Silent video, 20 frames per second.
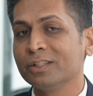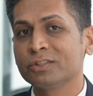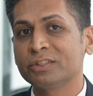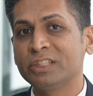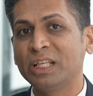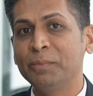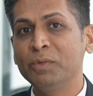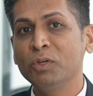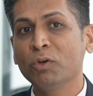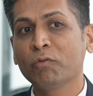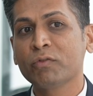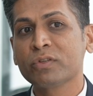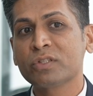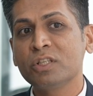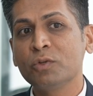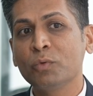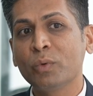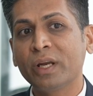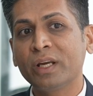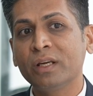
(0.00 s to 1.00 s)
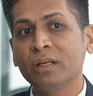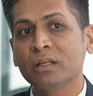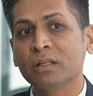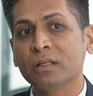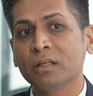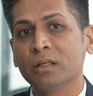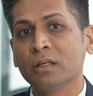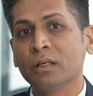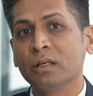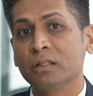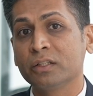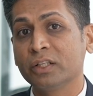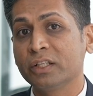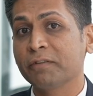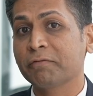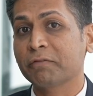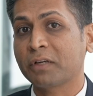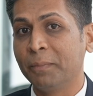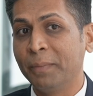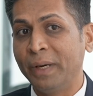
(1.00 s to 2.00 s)
SEBI obviously did a
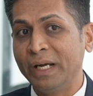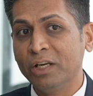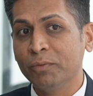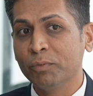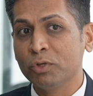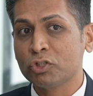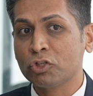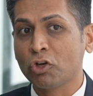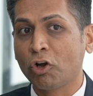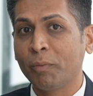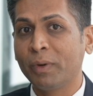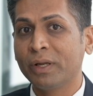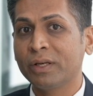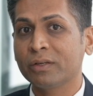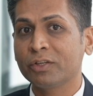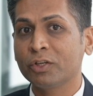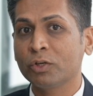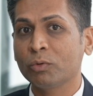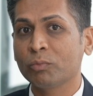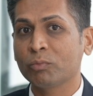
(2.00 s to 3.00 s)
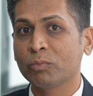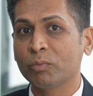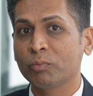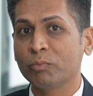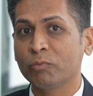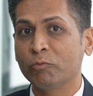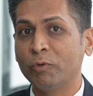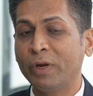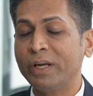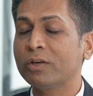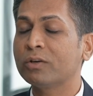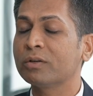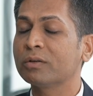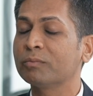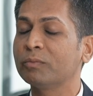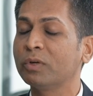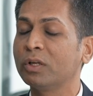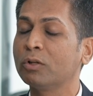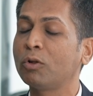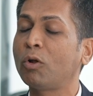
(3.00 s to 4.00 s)
commendable job and went
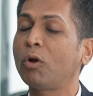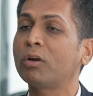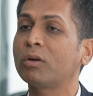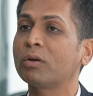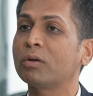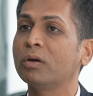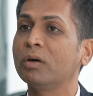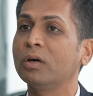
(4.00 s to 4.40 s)
a lot